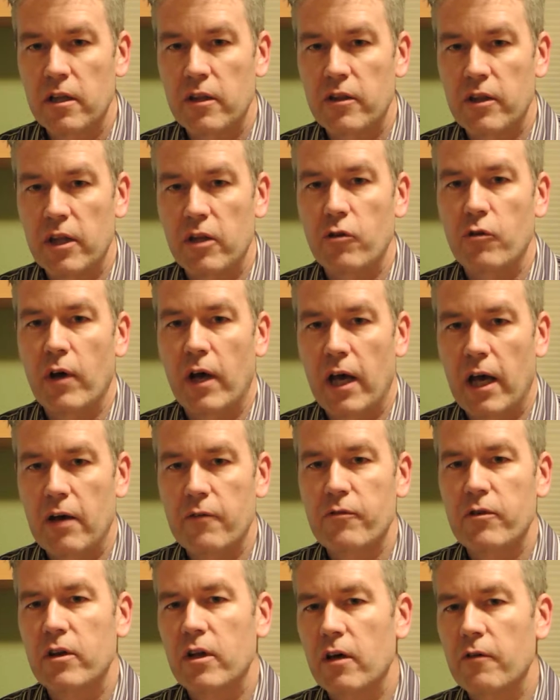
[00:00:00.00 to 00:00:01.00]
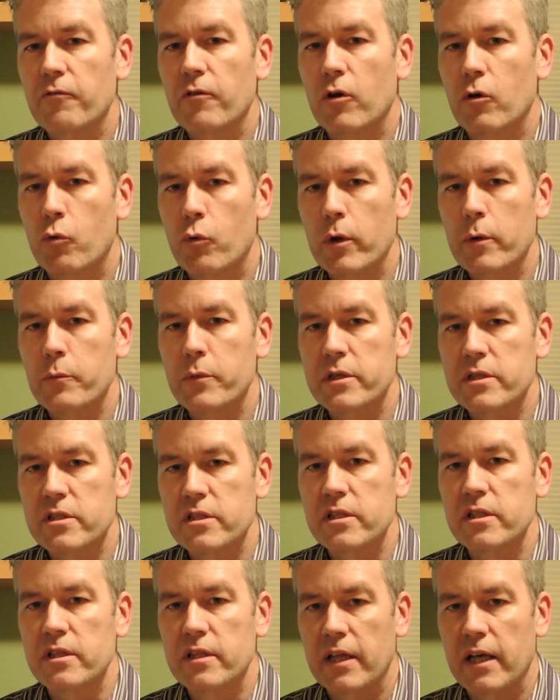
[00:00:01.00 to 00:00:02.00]
that you have enough equipment
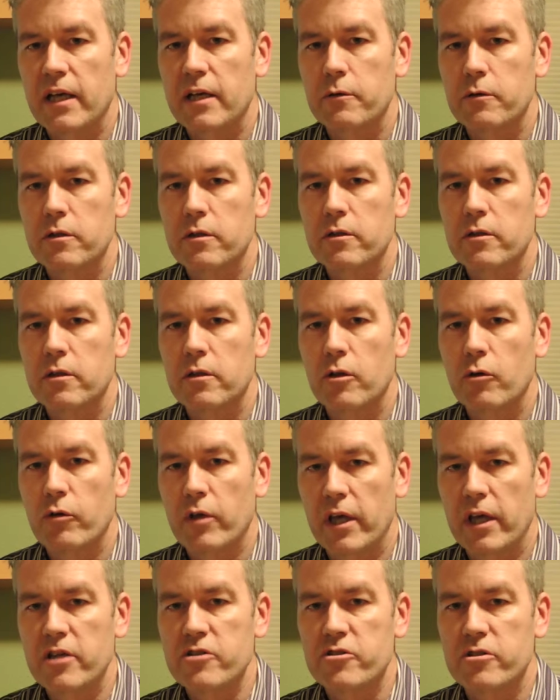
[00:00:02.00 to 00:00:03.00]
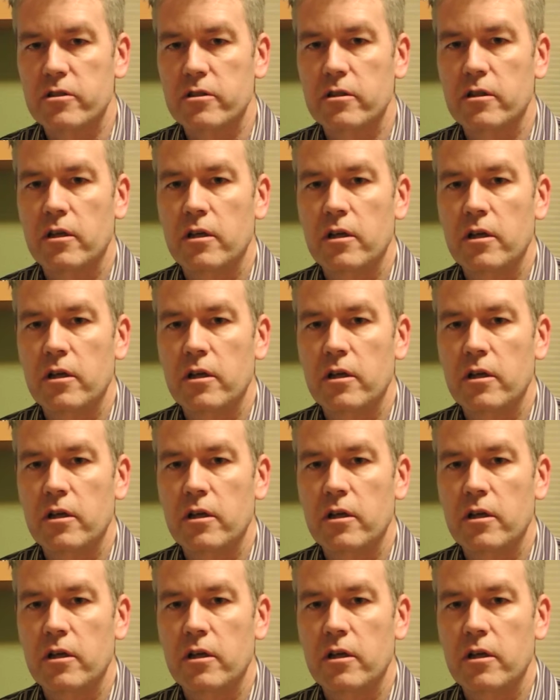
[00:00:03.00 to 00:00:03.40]
in that location